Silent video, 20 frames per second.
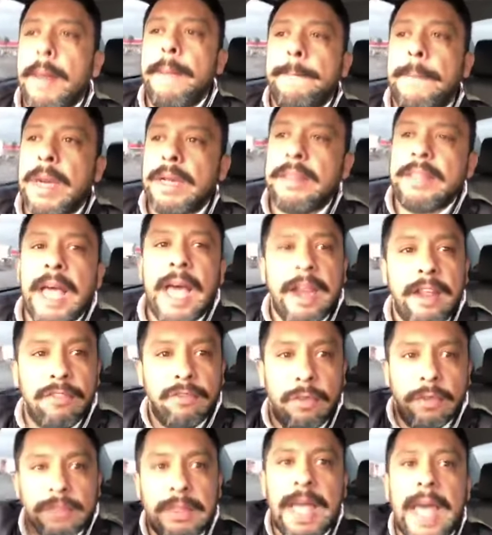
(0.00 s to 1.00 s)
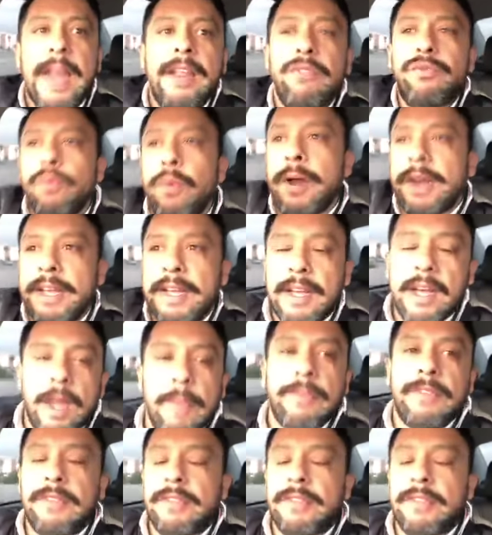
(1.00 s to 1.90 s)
But that is what it comes.